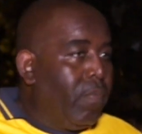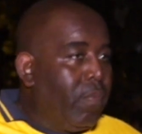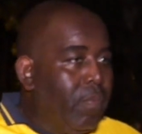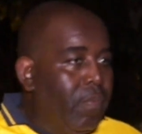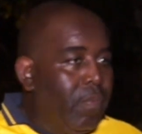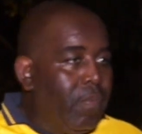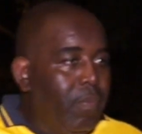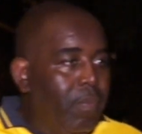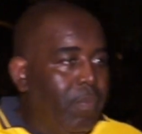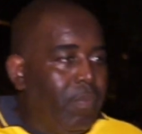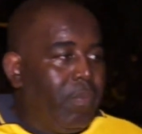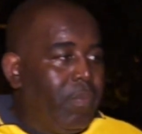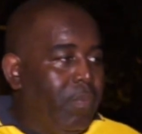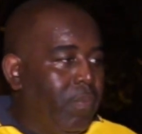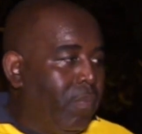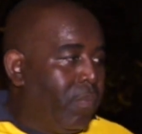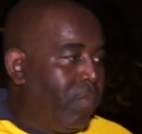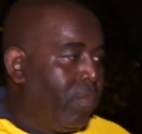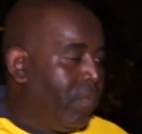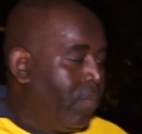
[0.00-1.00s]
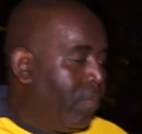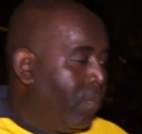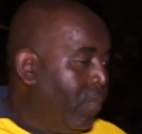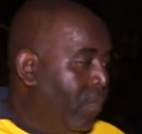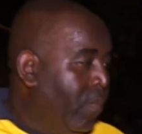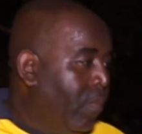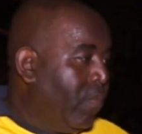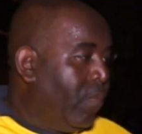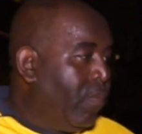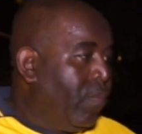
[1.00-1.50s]

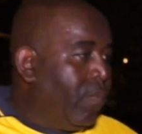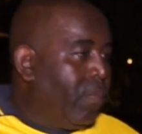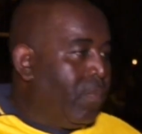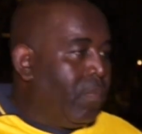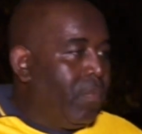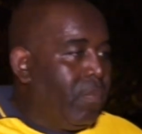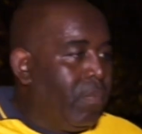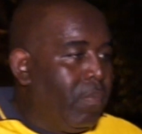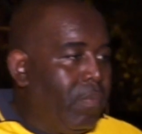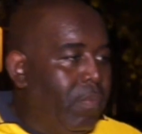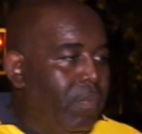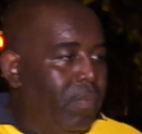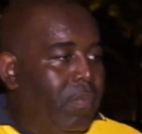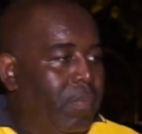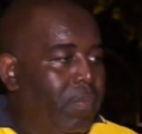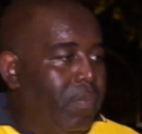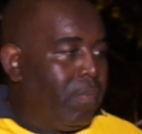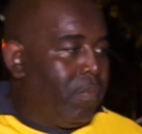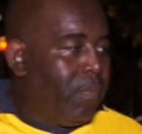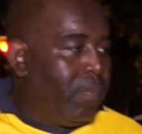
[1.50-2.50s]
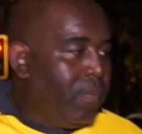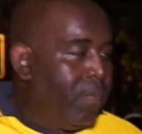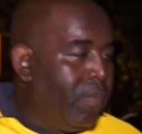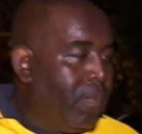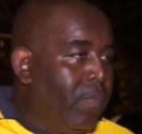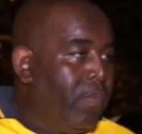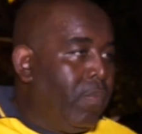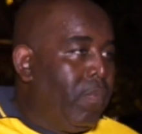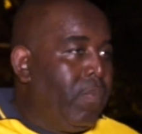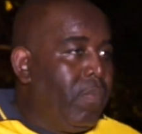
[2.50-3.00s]

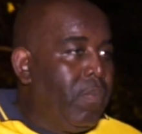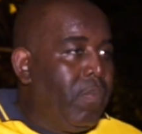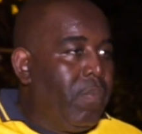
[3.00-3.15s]
[no speech]